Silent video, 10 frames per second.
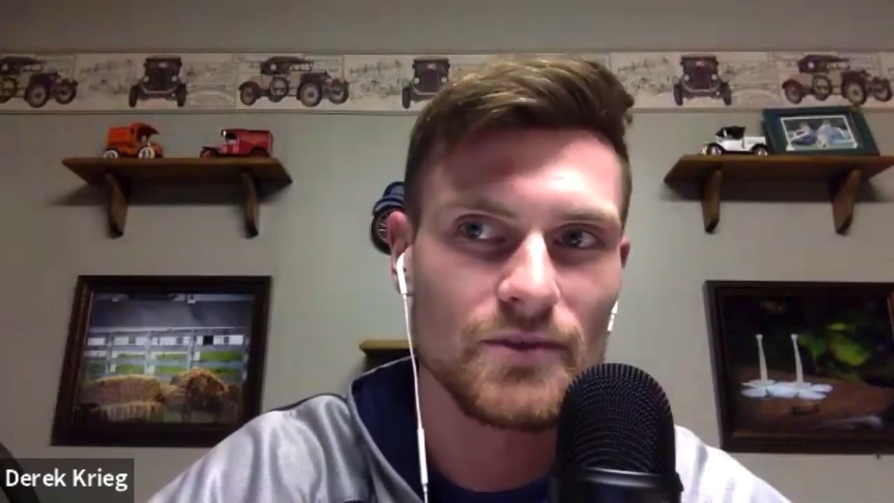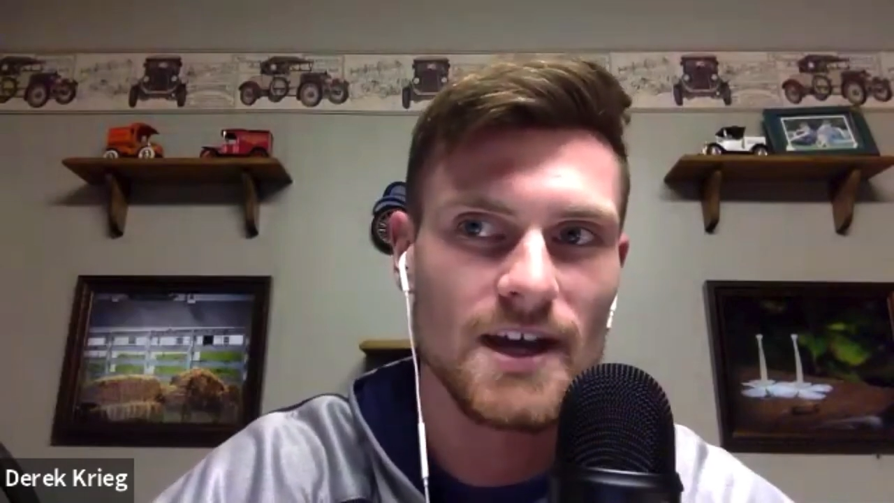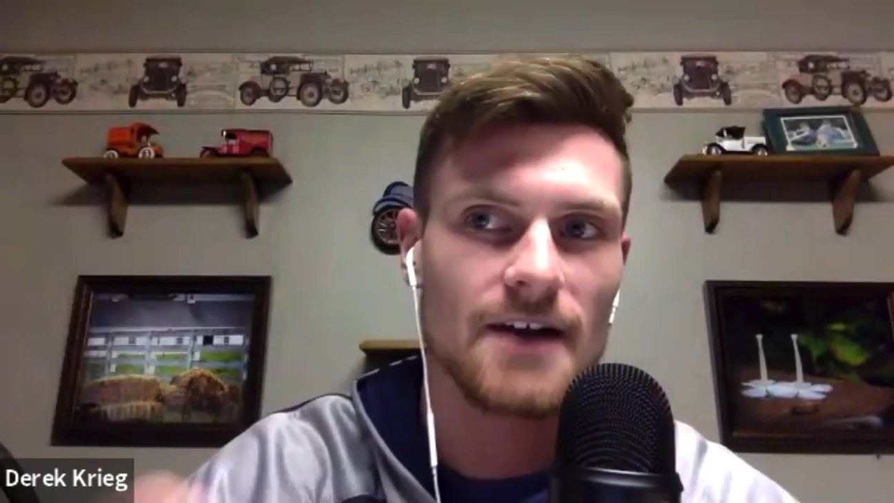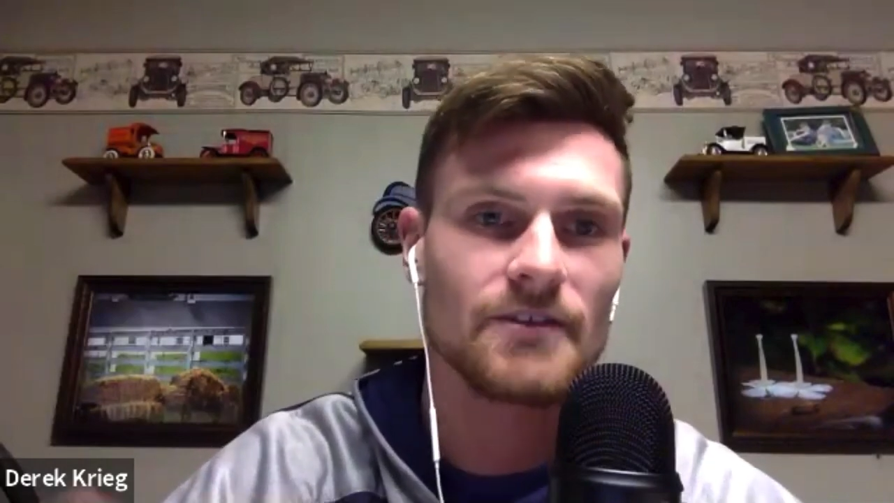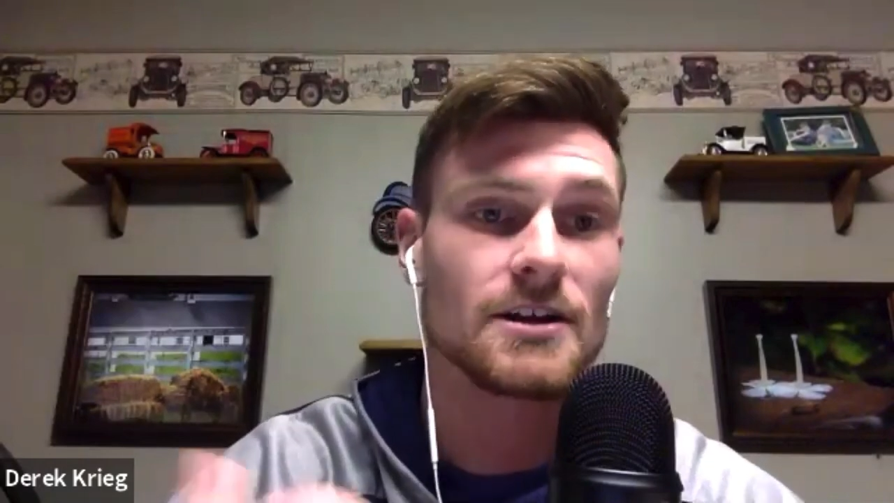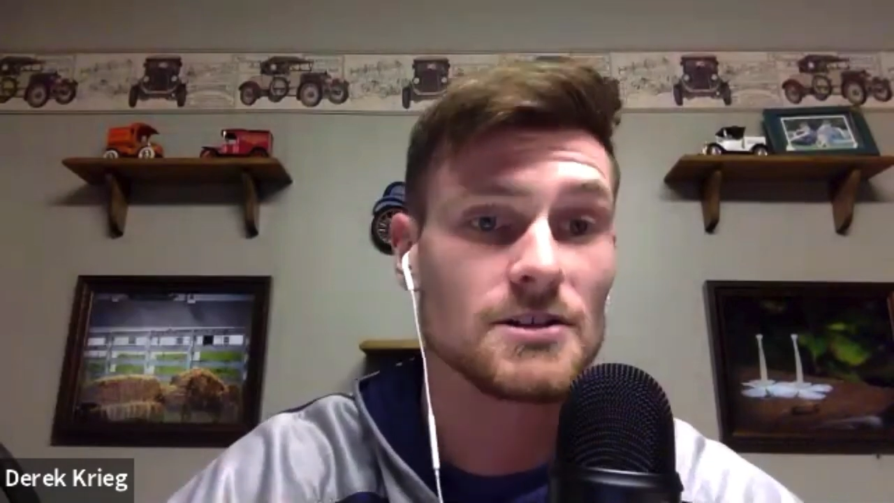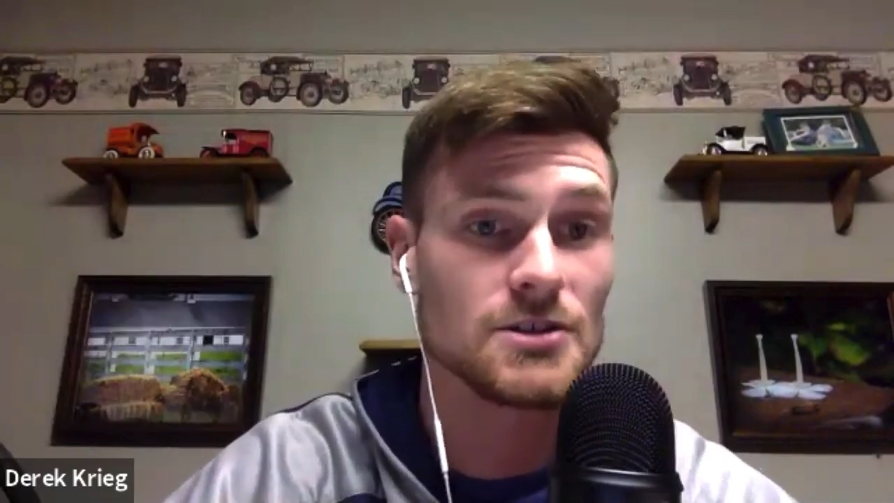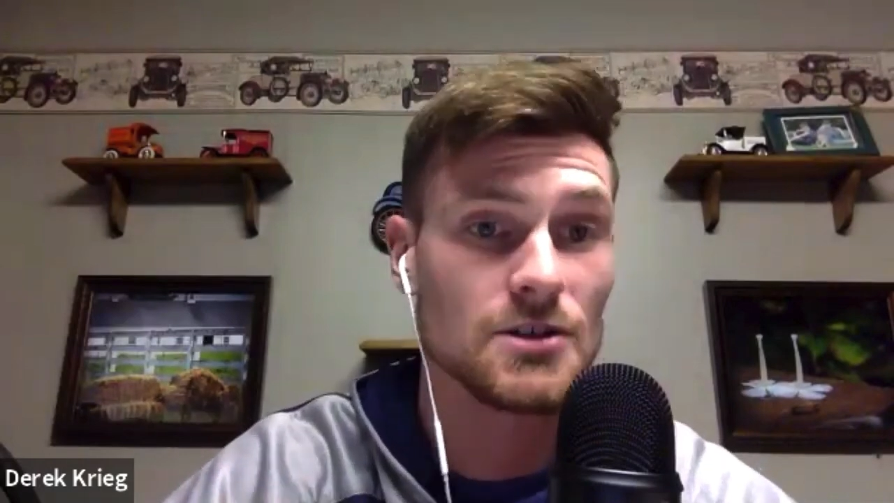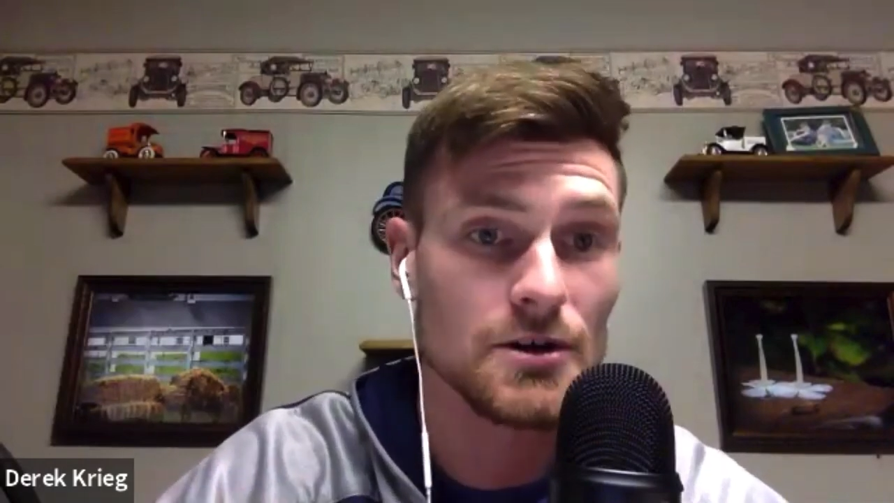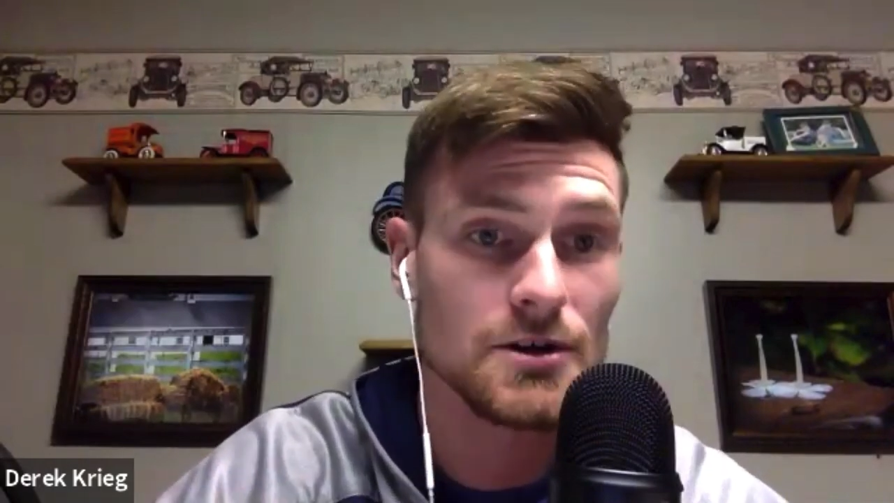have any
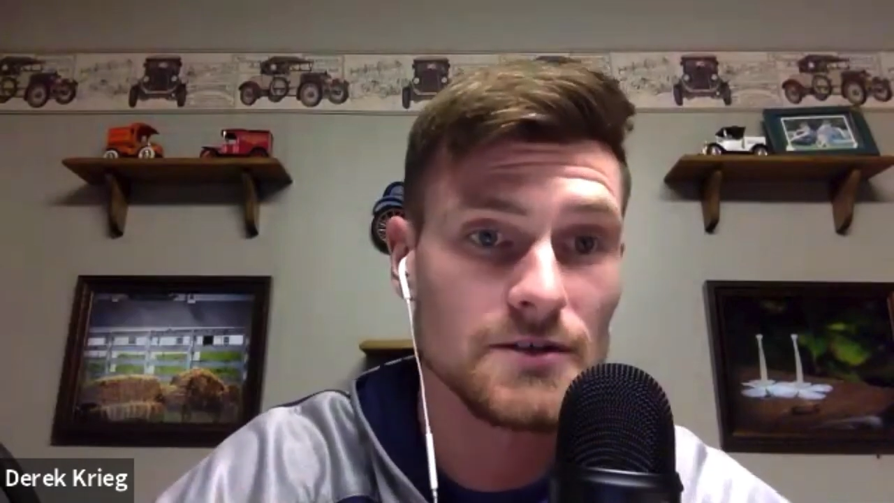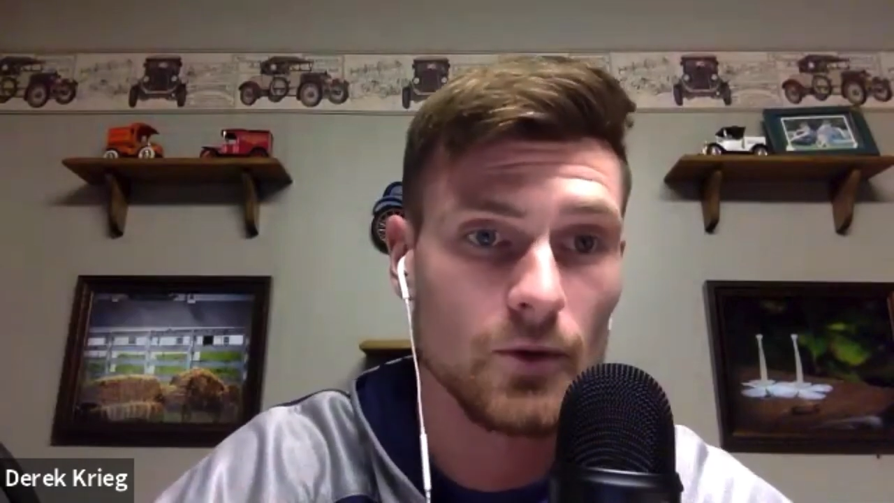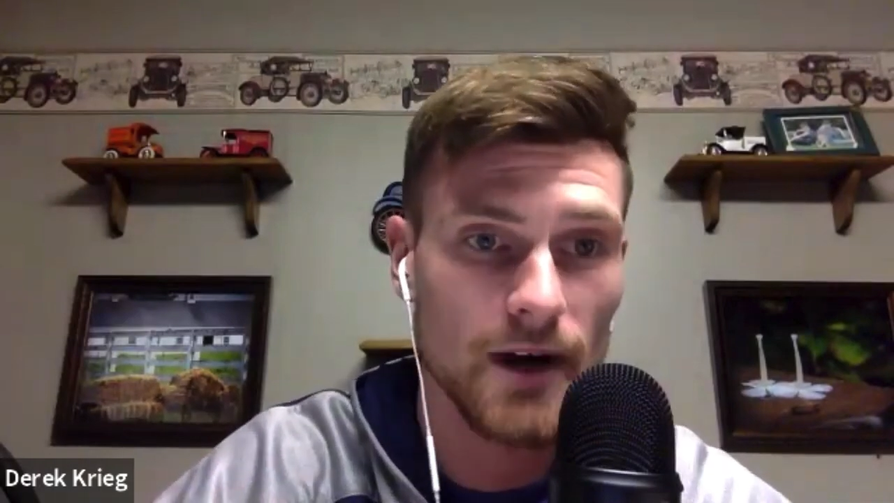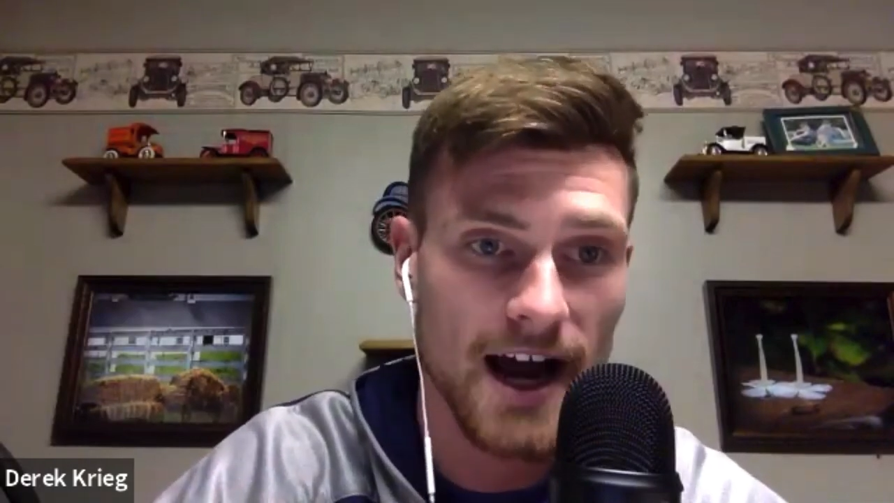concerns for